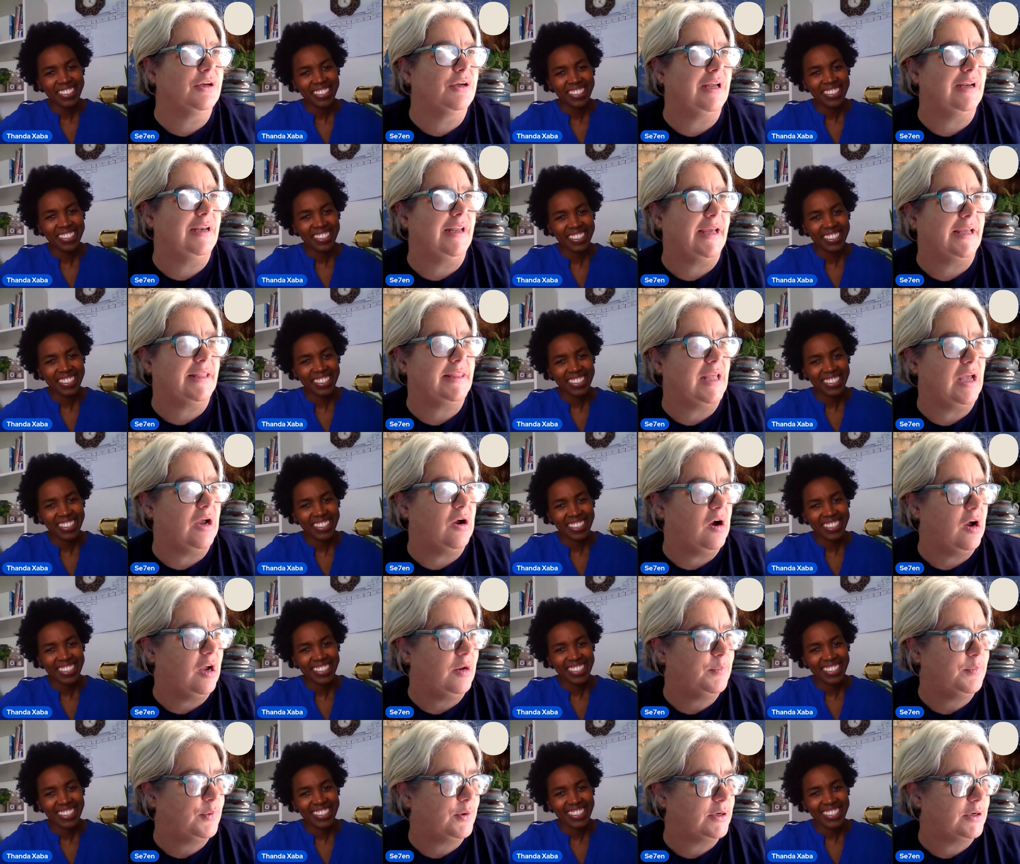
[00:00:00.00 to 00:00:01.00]
Speaker 1: collect their
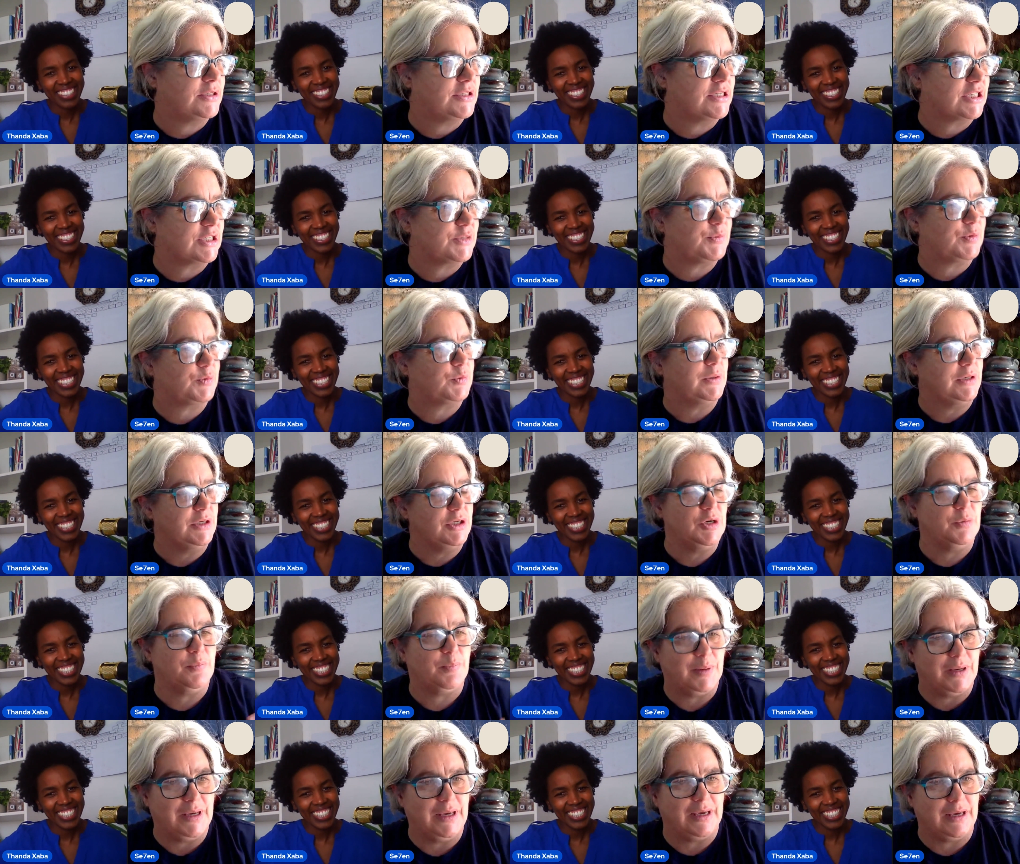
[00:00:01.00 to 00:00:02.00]
art projects but when
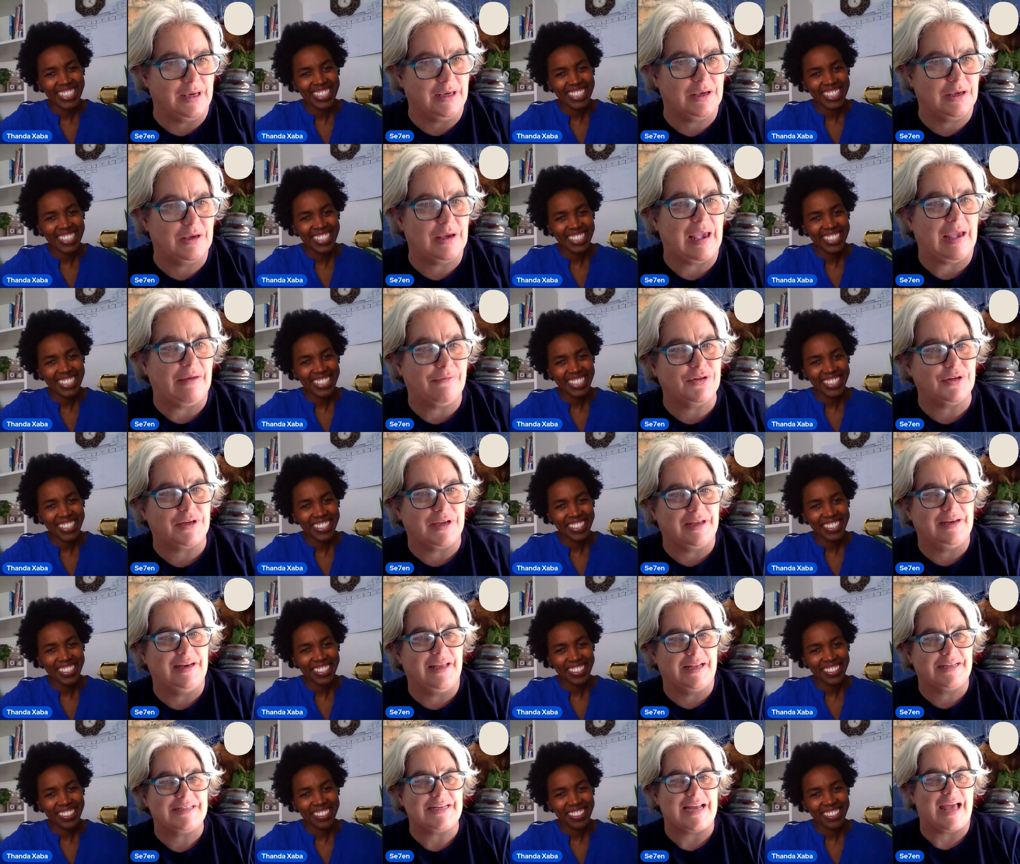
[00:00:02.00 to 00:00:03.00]
you're big you have to
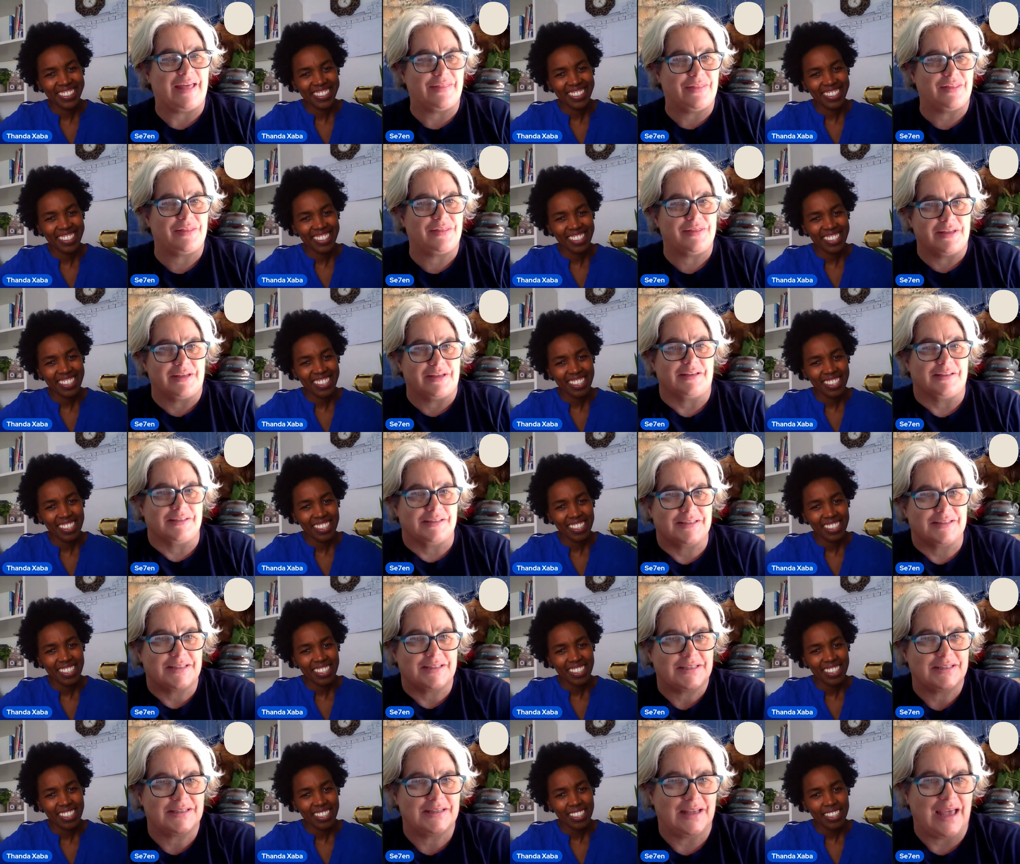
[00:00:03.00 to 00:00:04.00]
collect other
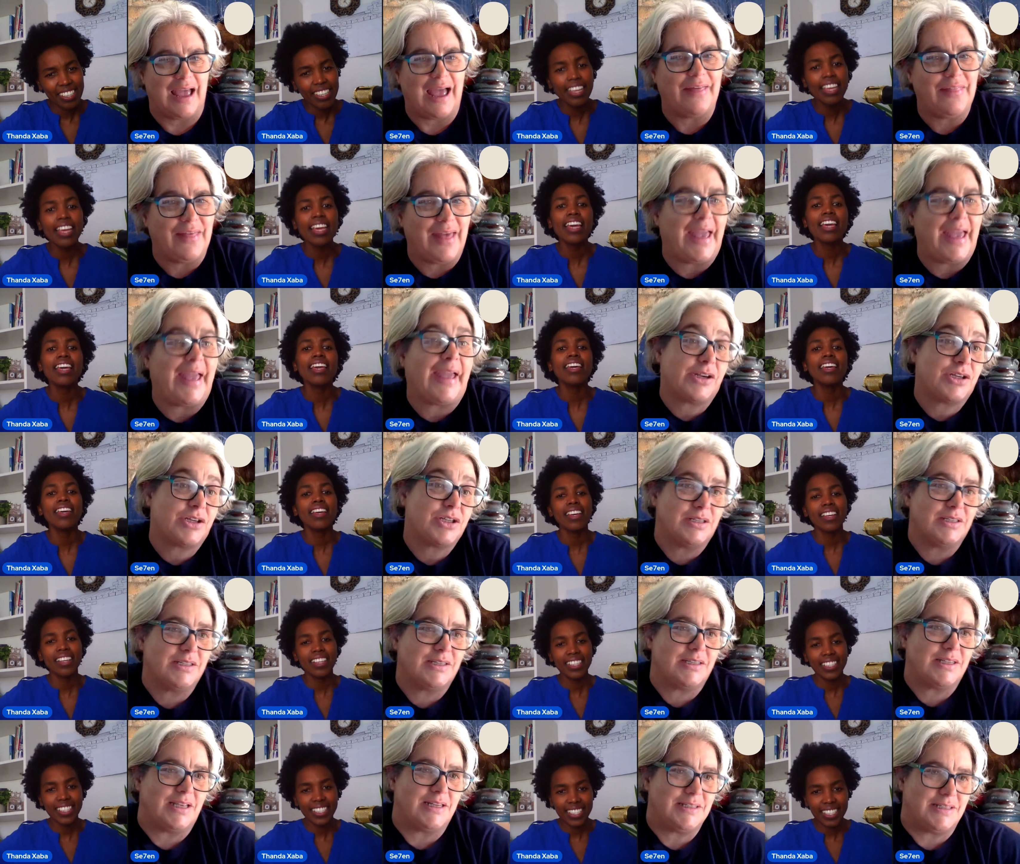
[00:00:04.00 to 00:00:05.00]
things other mm.
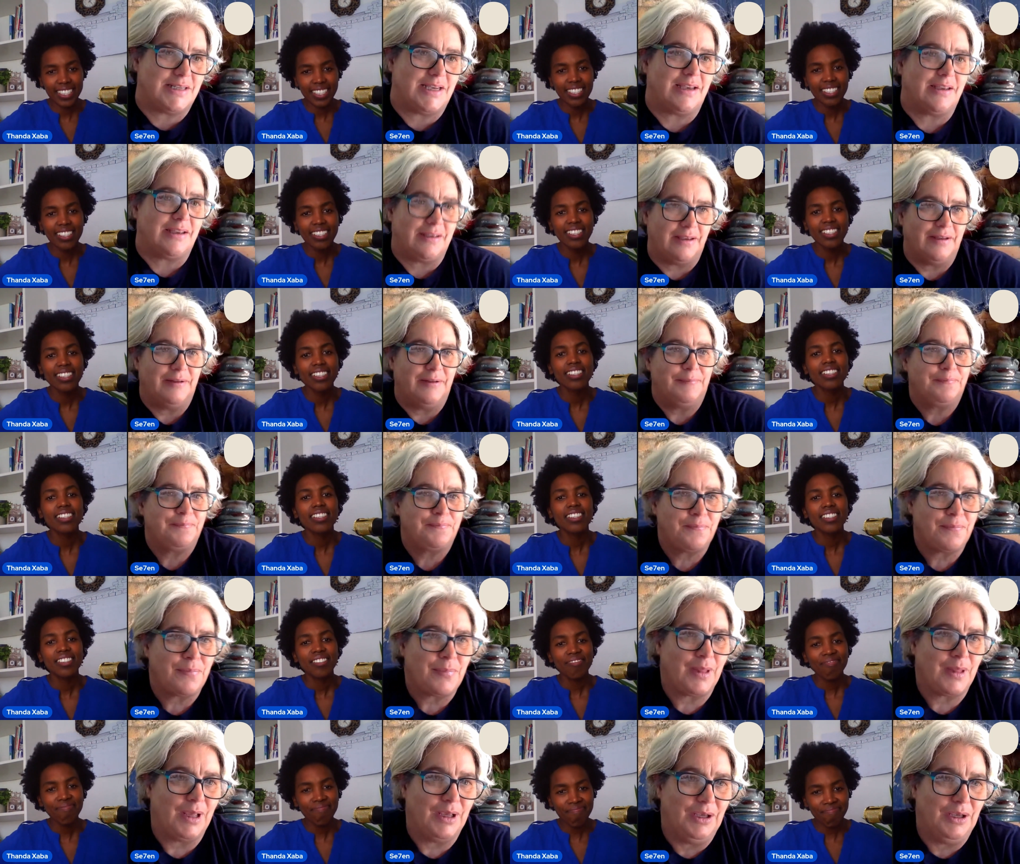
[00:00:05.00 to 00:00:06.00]
actions they take
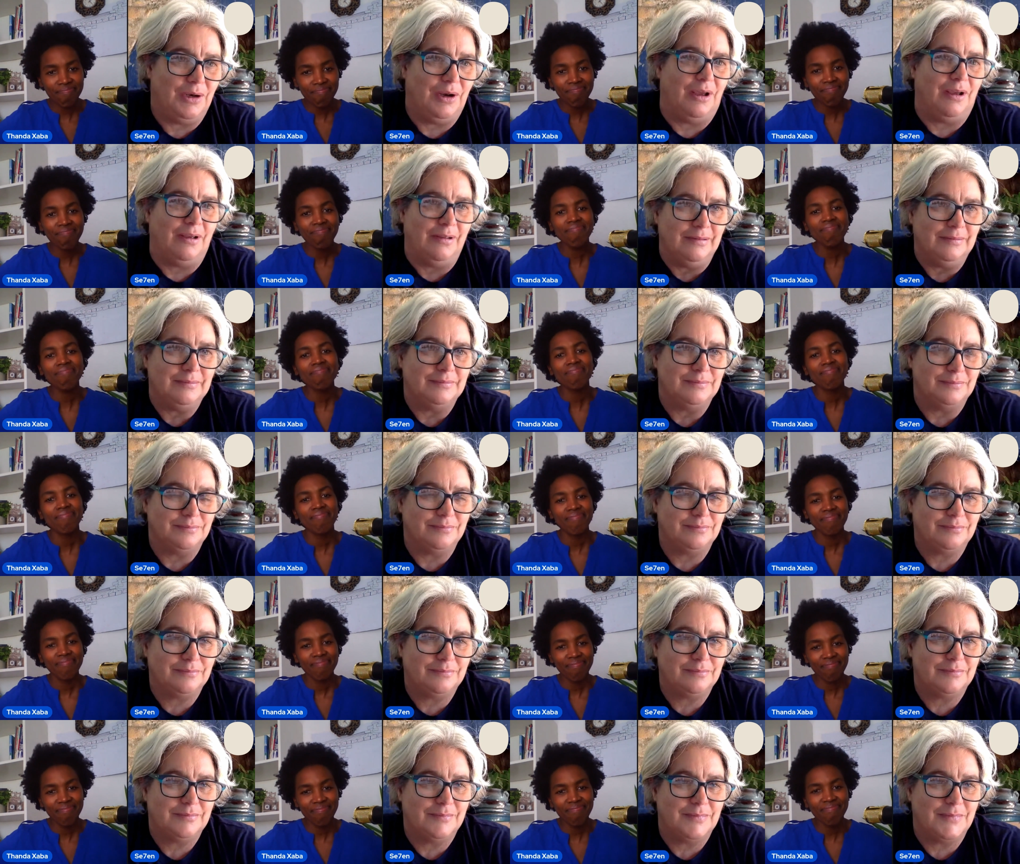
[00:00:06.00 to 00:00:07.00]
you know mm
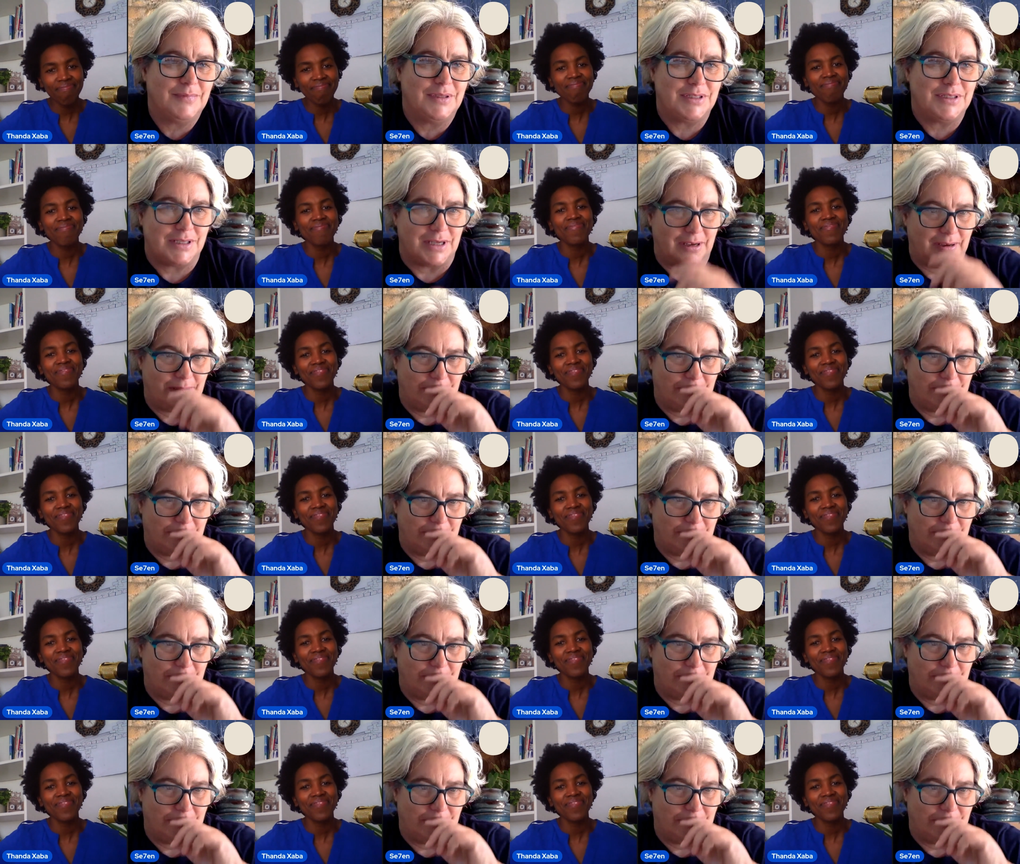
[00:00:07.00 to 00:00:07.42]
-hmm. so